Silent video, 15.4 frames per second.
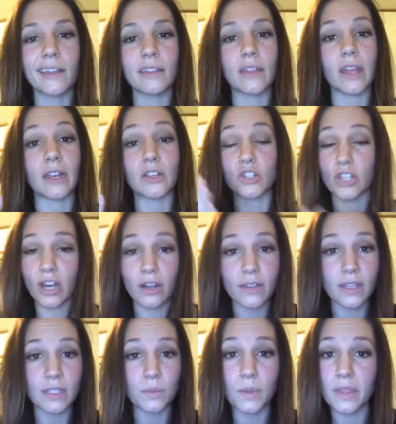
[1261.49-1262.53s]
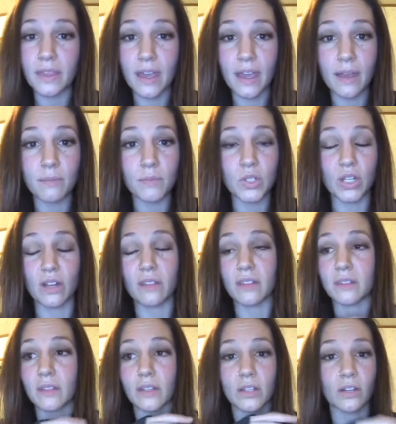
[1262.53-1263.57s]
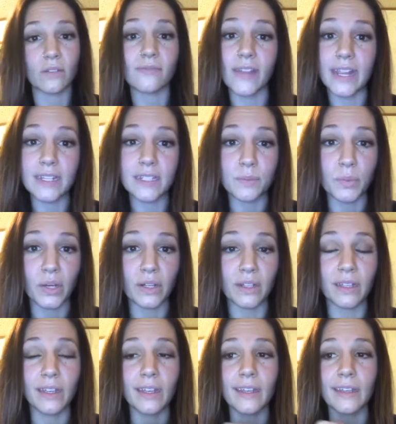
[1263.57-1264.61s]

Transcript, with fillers: then share this with them. Share this on your Facebook.